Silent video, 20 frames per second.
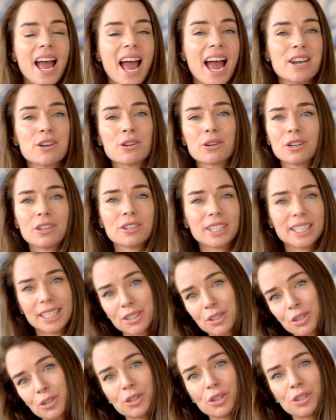and not only
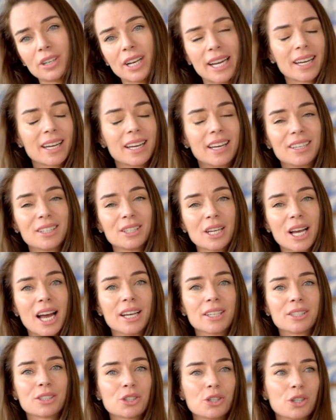a
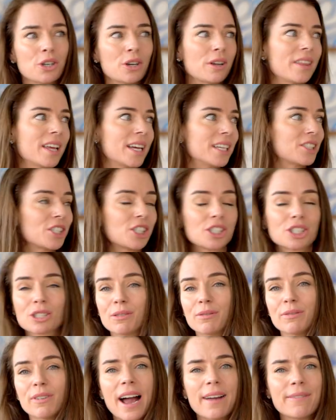studio that's just
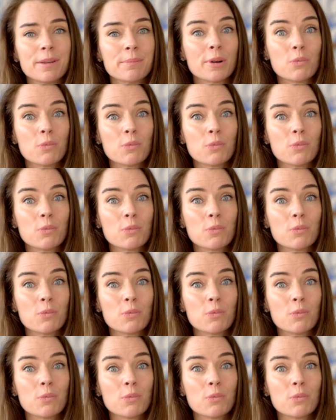surviving,